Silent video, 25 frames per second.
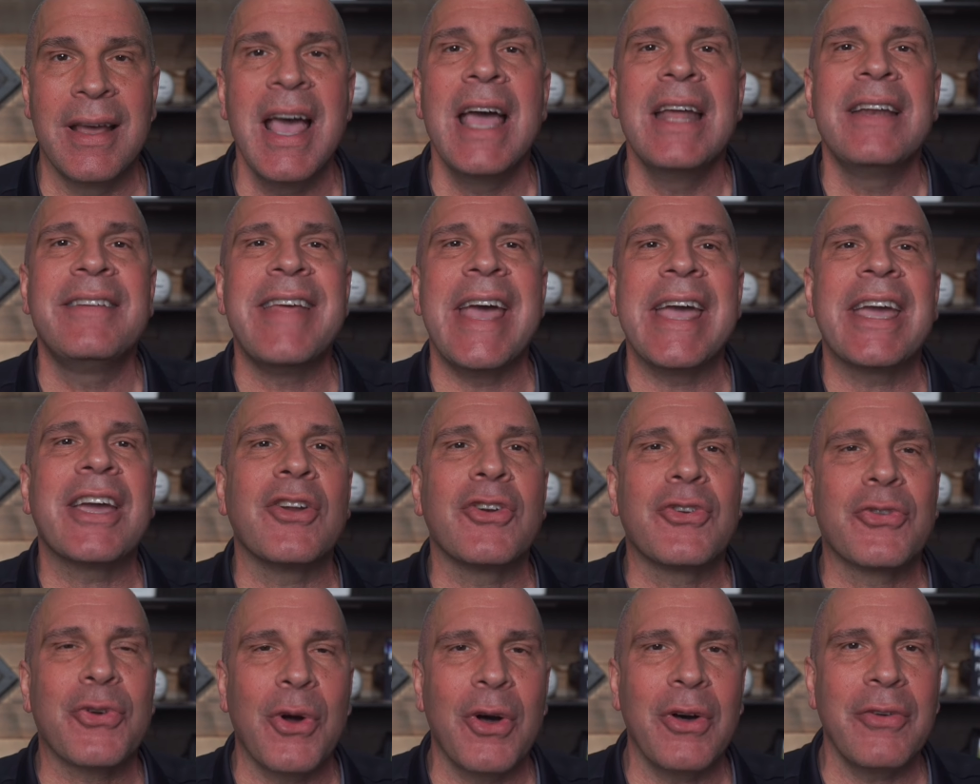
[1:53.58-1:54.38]
Take
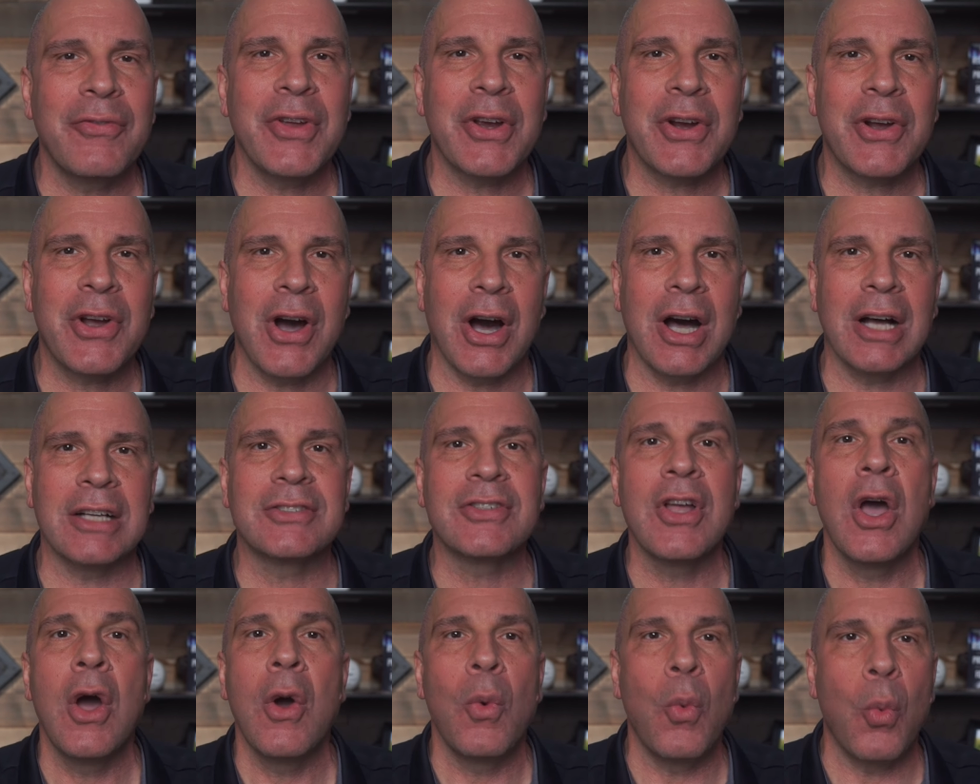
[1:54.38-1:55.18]
control of your
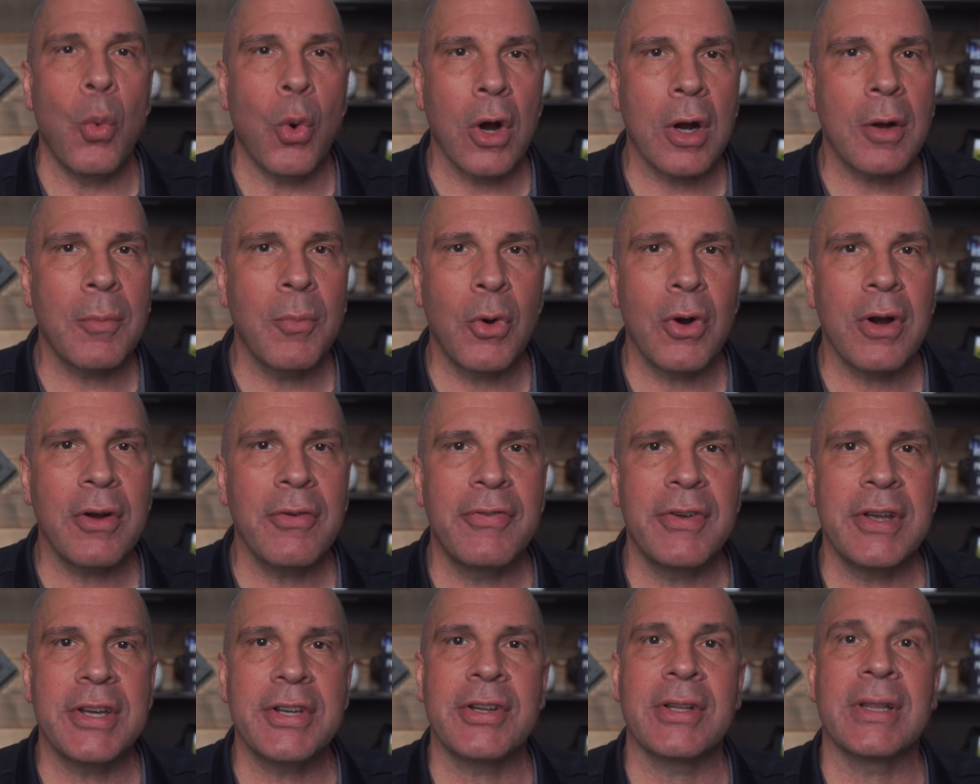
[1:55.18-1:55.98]
costs, work more
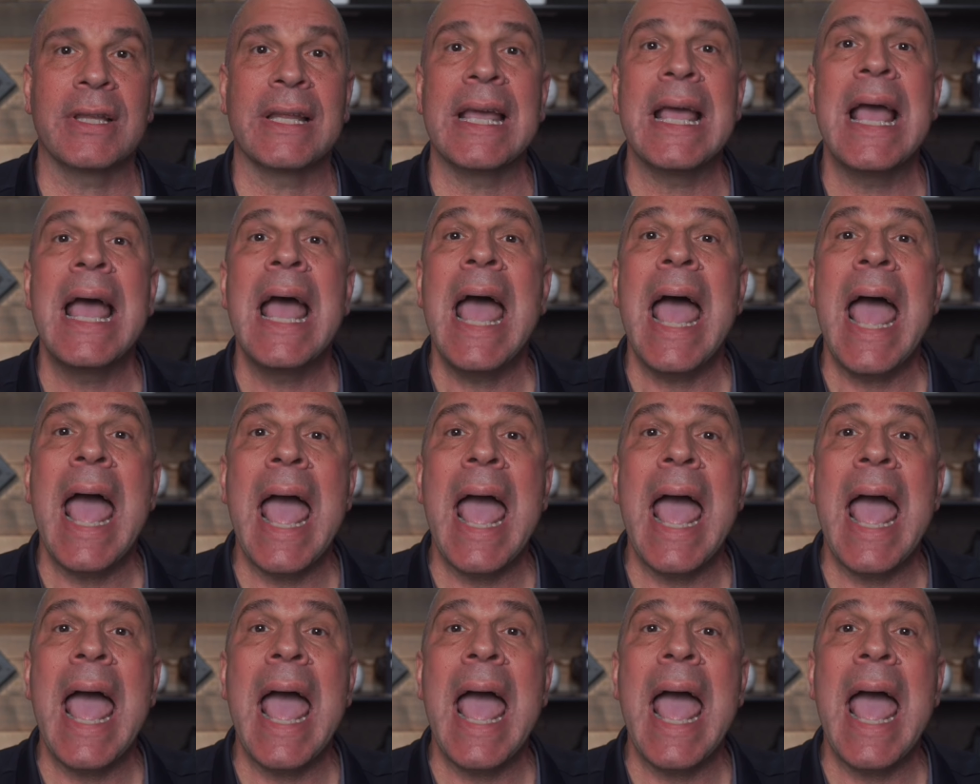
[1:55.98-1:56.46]
efficiently,